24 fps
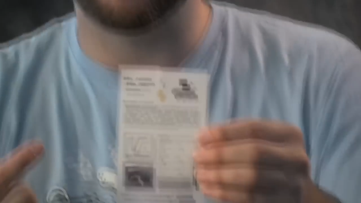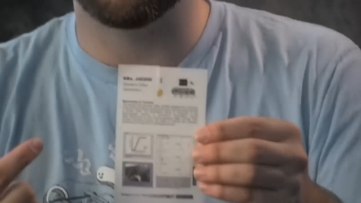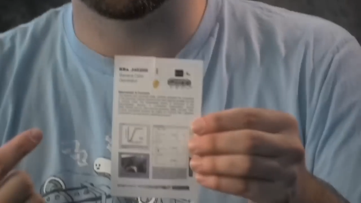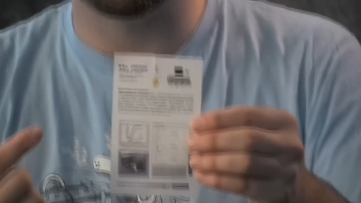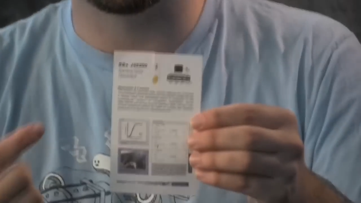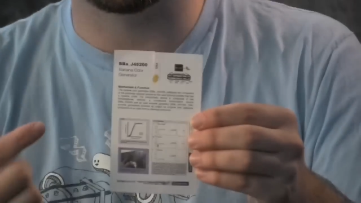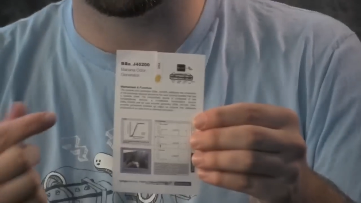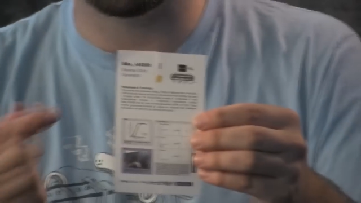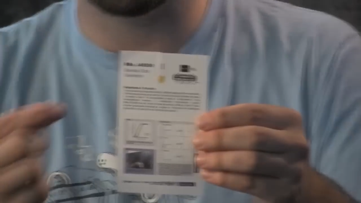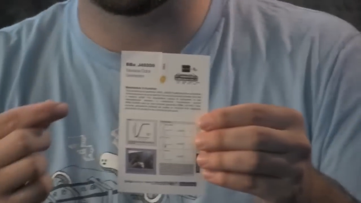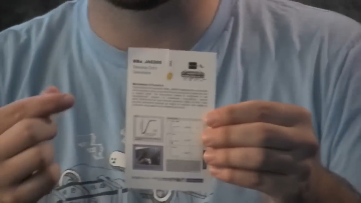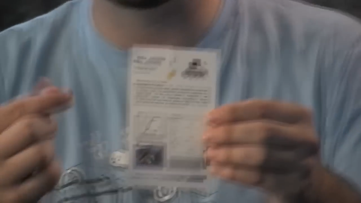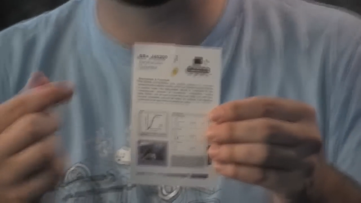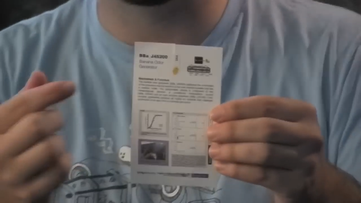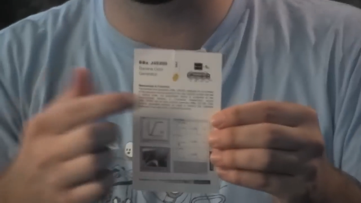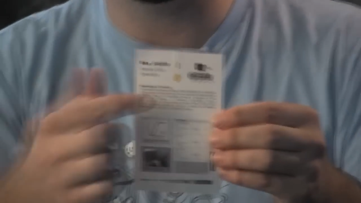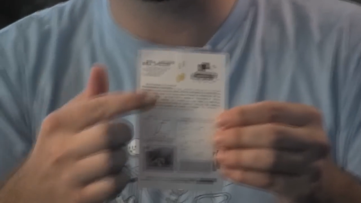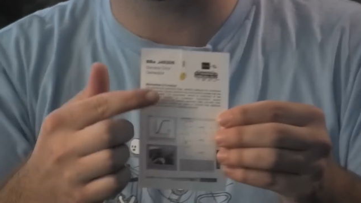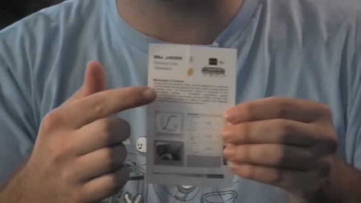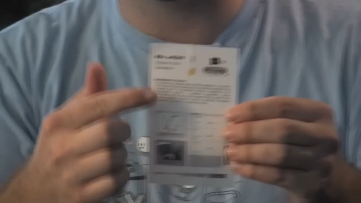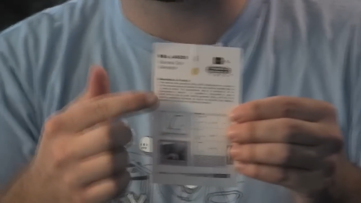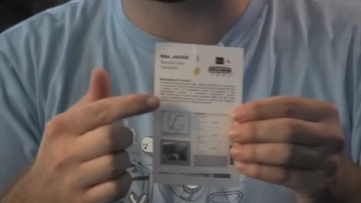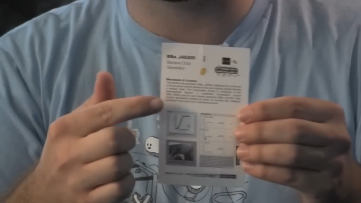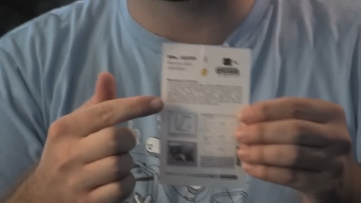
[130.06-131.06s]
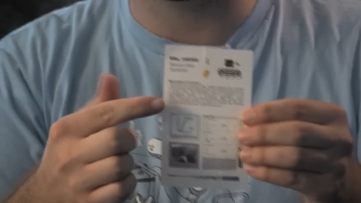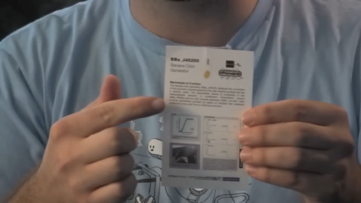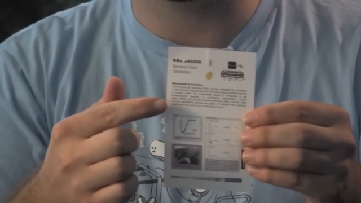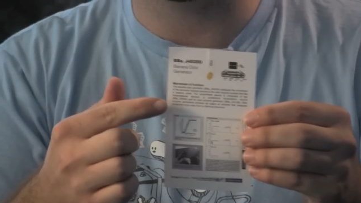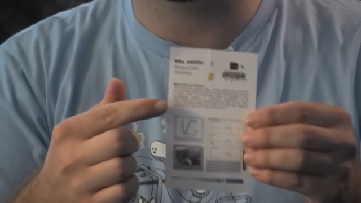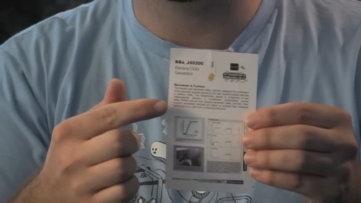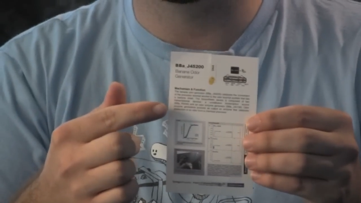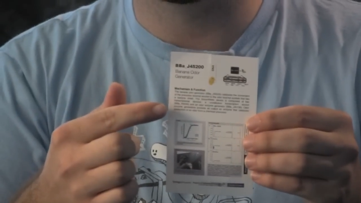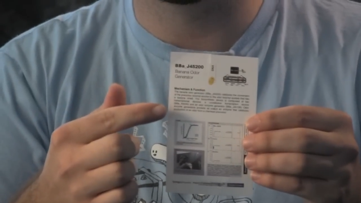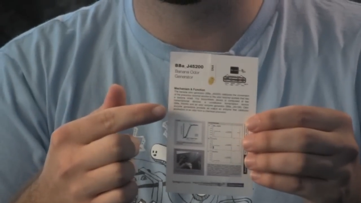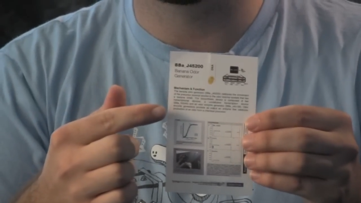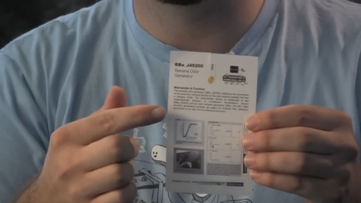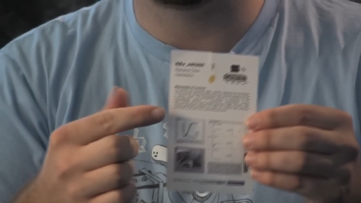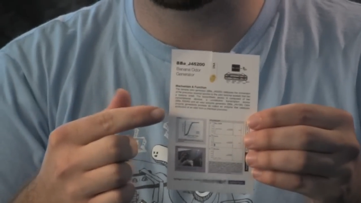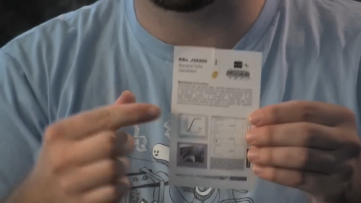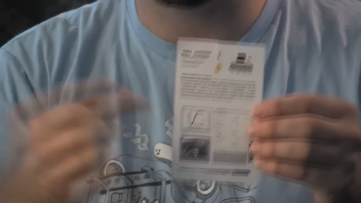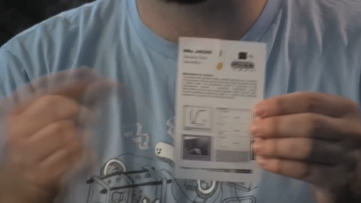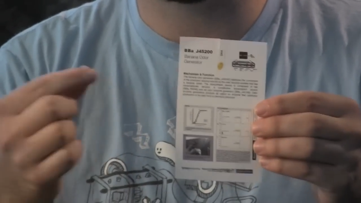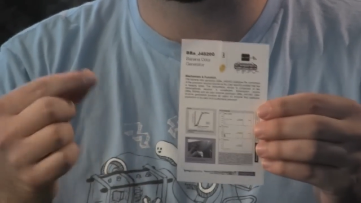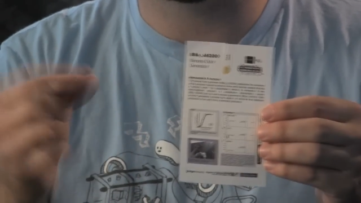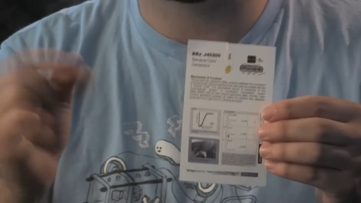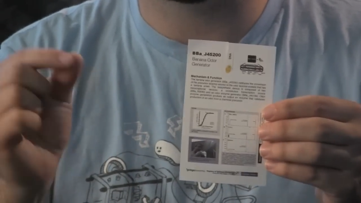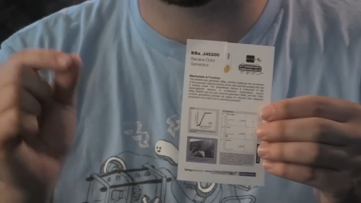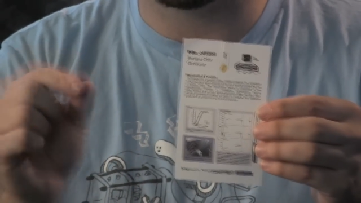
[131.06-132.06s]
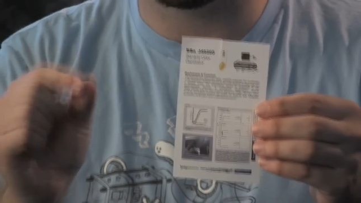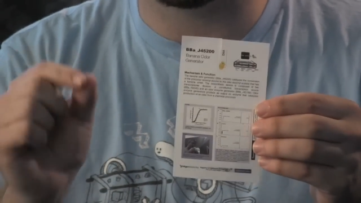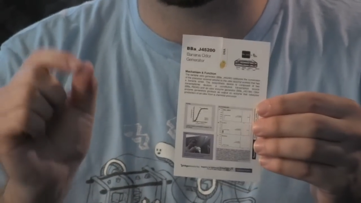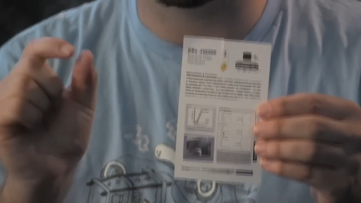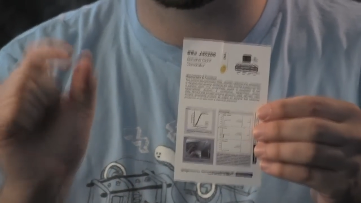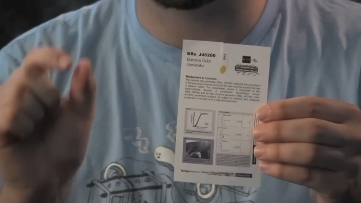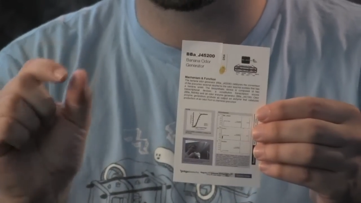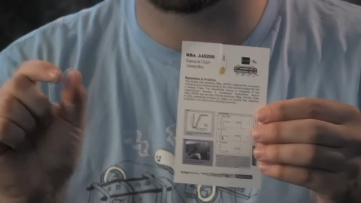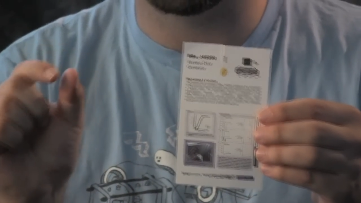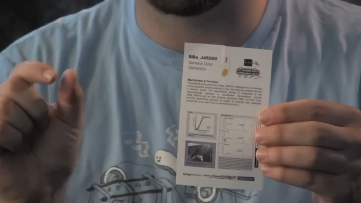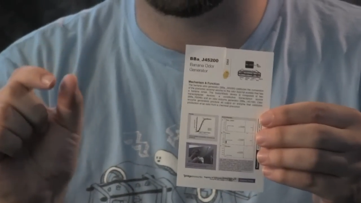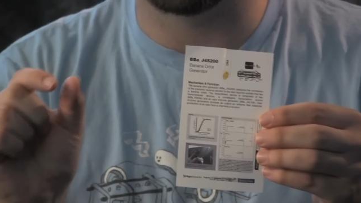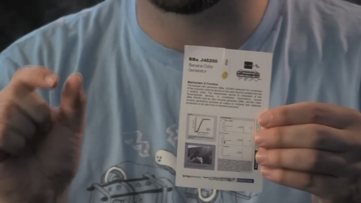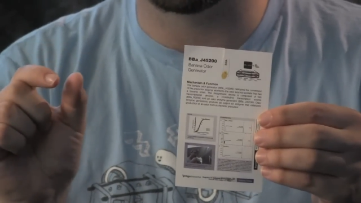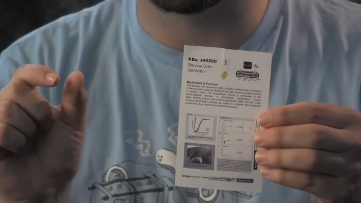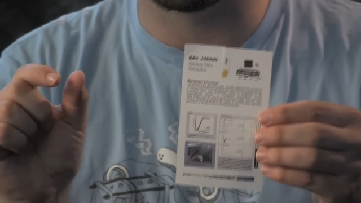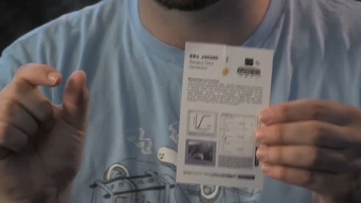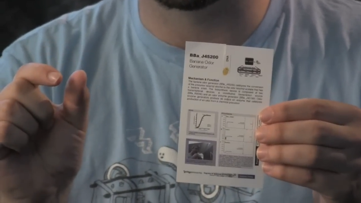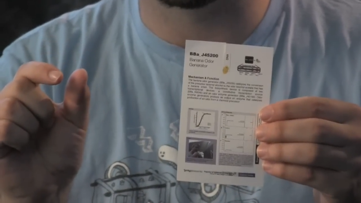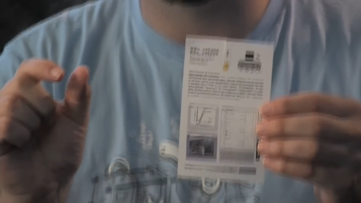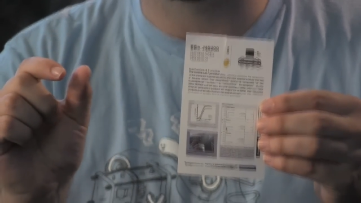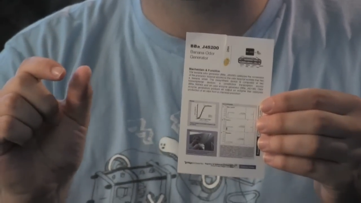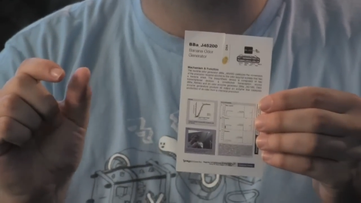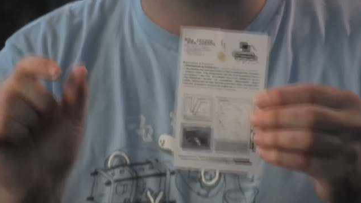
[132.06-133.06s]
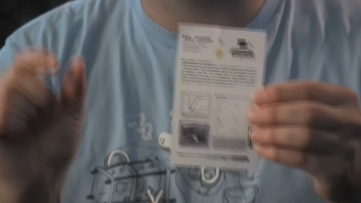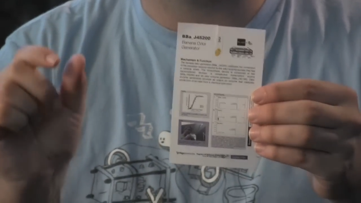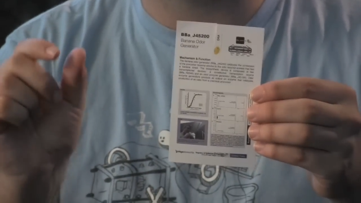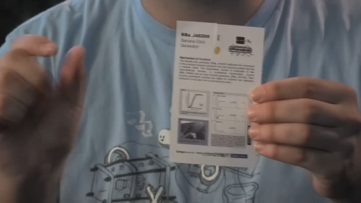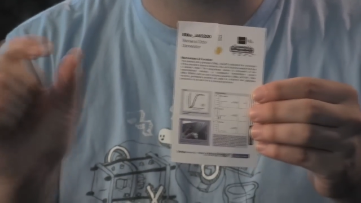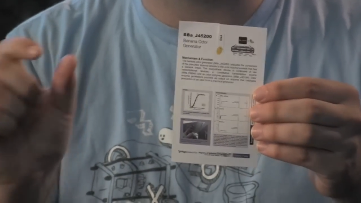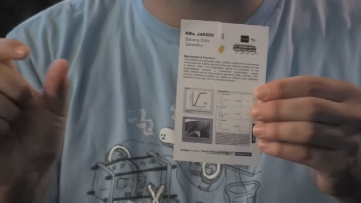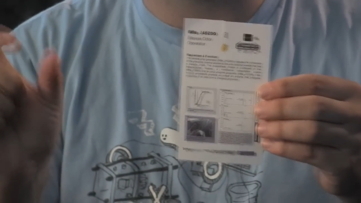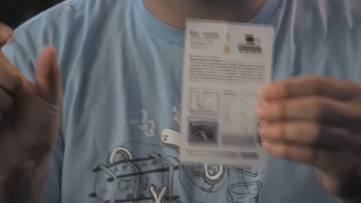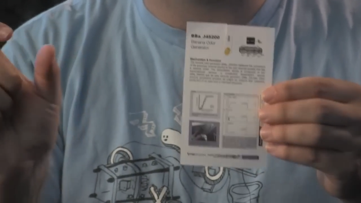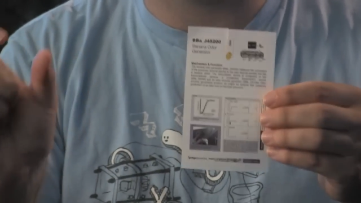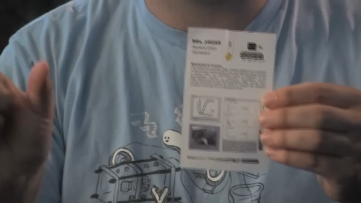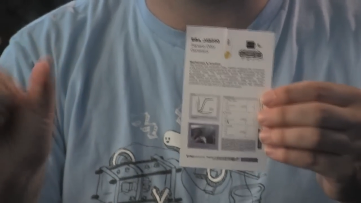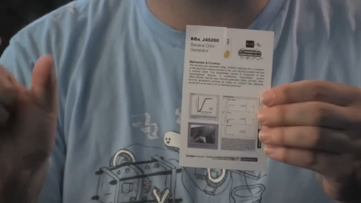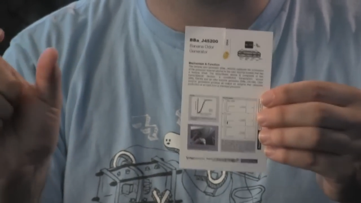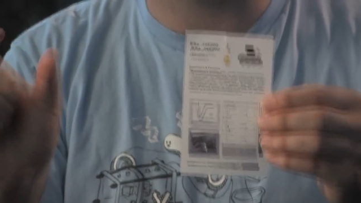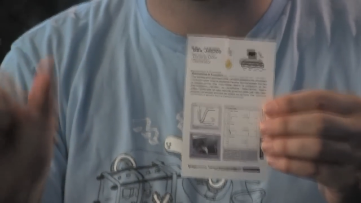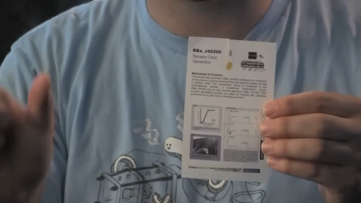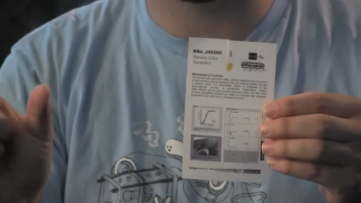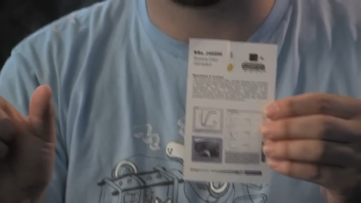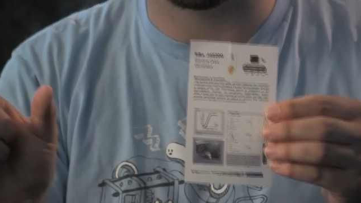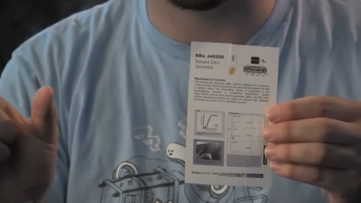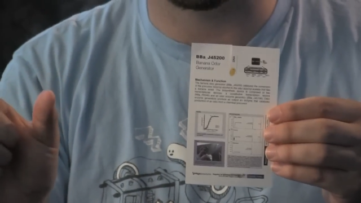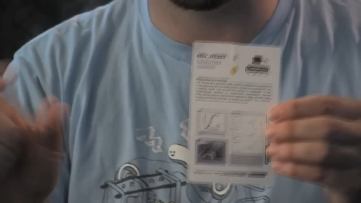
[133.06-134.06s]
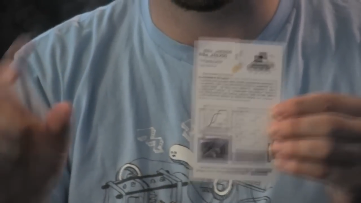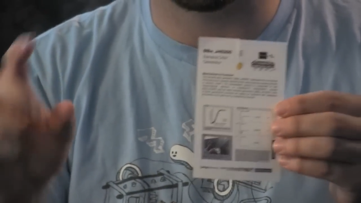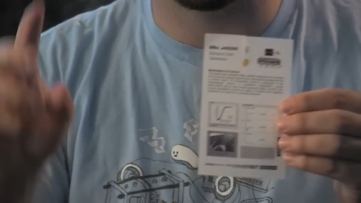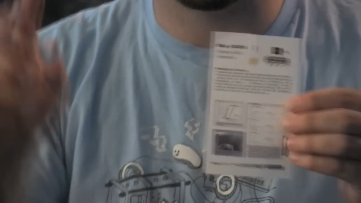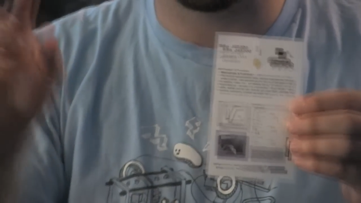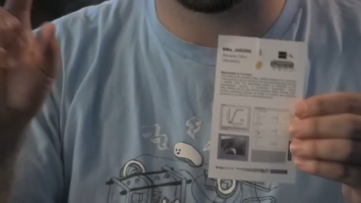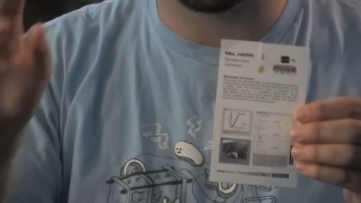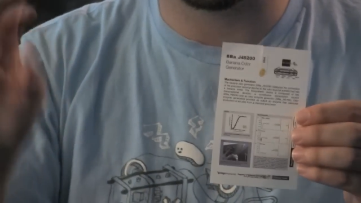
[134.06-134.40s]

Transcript: No face is visible, so there are no lips to read.